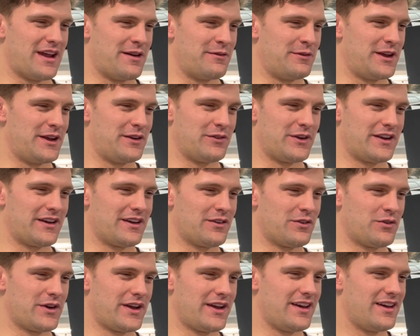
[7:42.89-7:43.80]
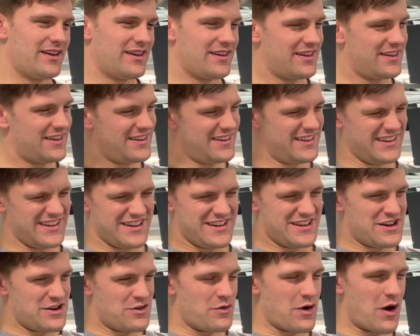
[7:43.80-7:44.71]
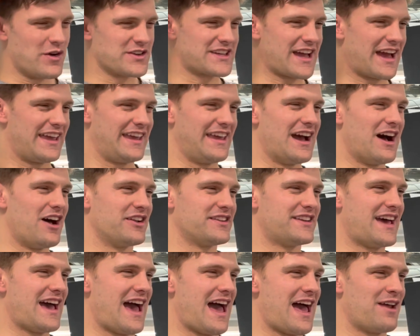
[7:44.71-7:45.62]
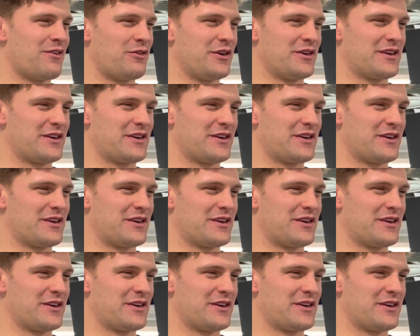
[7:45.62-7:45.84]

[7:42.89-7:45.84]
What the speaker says: I mean, we always got yelled at.